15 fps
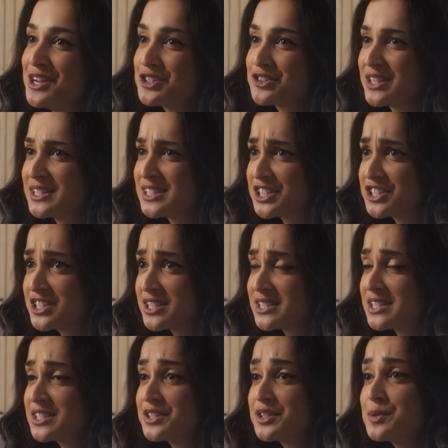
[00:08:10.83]
transitioned
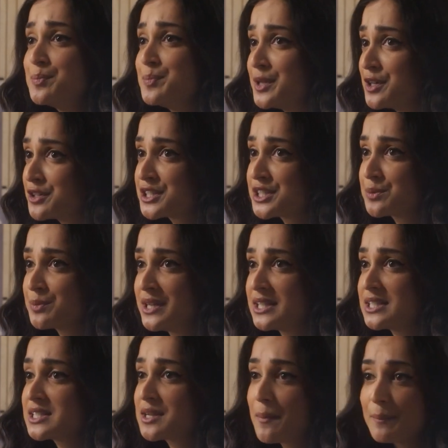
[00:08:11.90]
into the
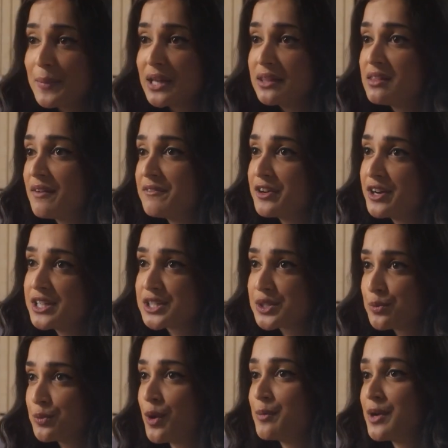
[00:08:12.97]
bittersweet My Lover is a
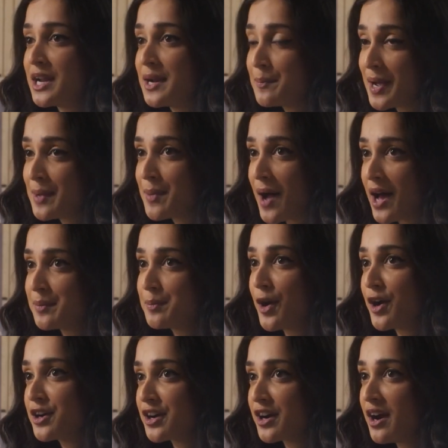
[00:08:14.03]
Woman by Pat
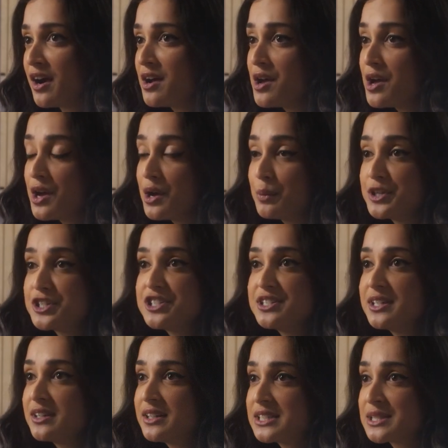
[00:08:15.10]
Parker, which
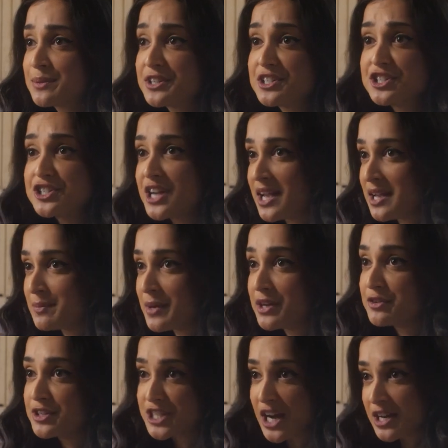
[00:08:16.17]
deals with shame and
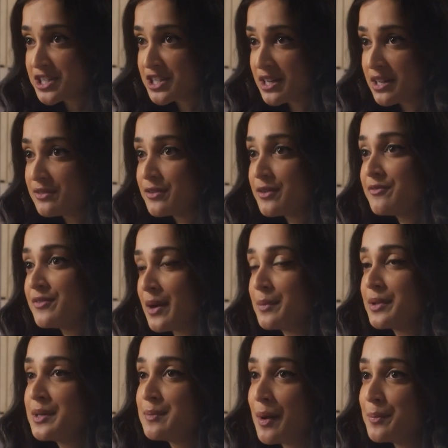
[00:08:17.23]
rejection from
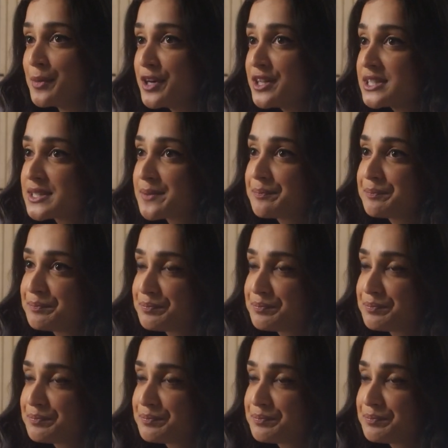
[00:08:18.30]
family members.